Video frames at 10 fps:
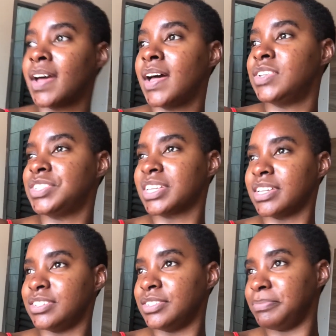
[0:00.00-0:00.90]

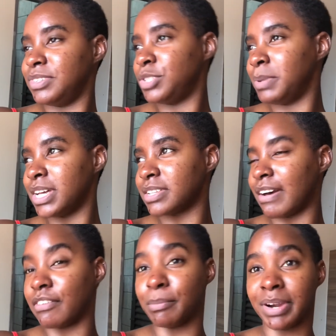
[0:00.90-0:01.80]
just because of
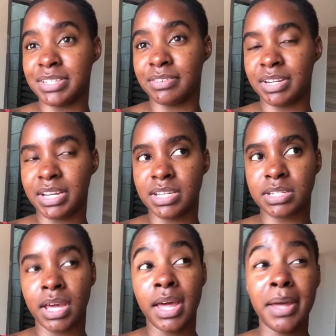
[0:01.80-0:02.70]
how abrasive it is.
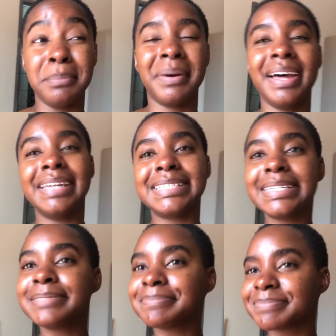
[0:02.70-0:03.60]
But
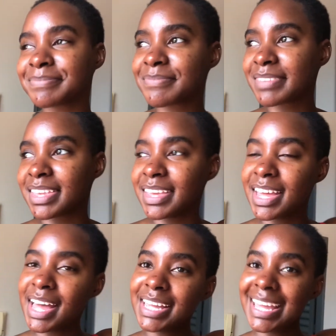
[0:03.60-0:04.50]

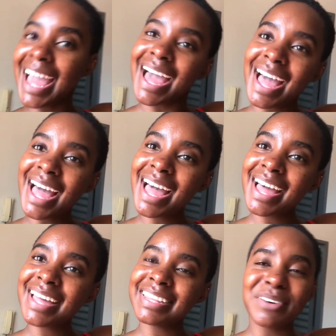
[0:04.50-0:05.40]
yeah,
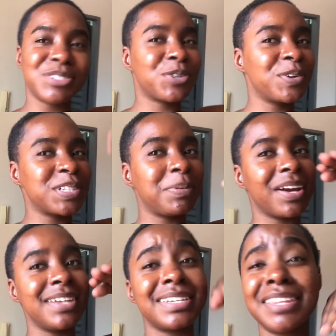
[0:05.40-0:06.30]
that was a cool
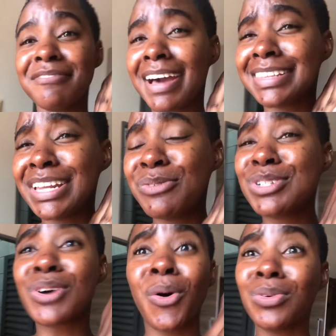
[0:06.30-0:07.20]
experience, and the fact that it
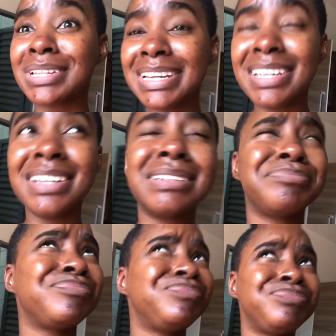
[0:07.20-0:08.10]
was only
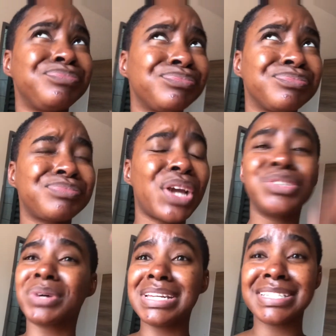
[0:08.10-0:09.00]

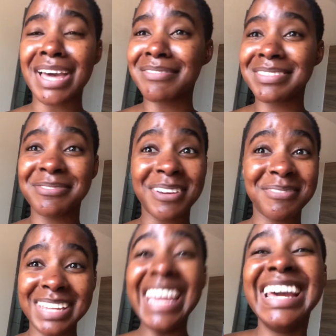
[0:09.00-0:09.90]

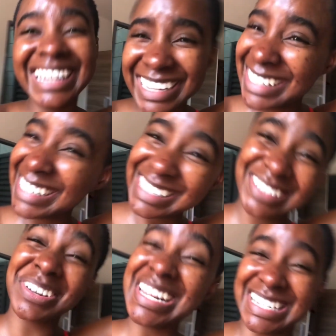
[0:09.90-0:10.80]
$27.50.
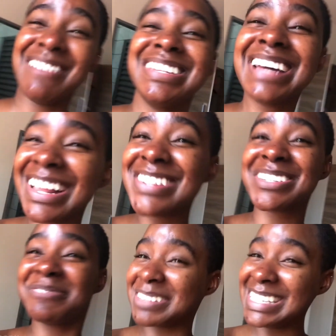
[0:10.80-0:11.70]

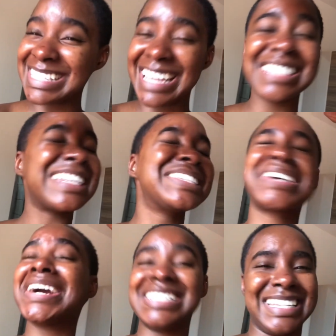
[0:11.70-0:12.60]
$27.50. So it's
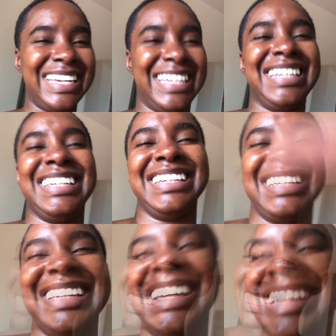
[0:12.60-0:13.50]
crazy.
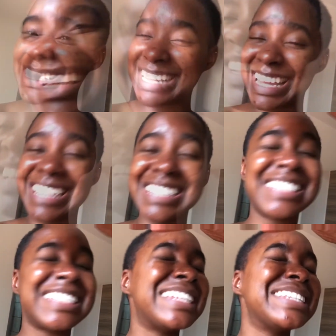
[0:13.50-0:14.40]
50 cents.
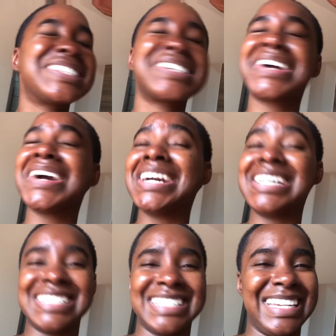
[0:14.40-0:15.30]
So it's
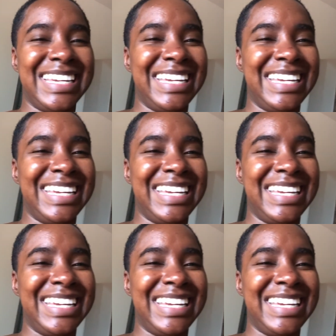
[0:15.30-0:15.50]
crazy.